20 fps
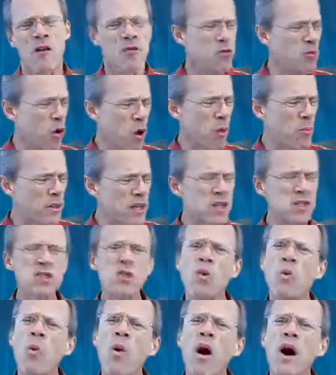Throw me into
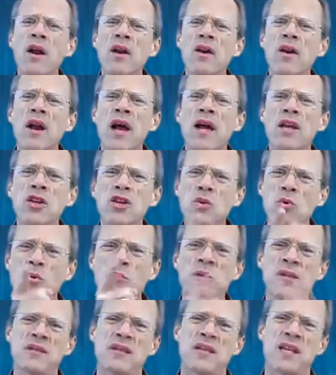the water and you will
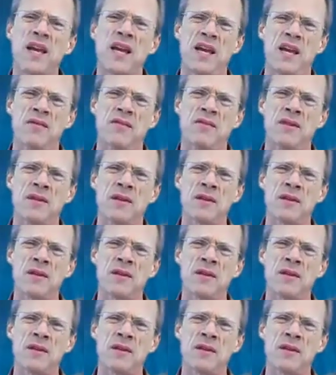be saved.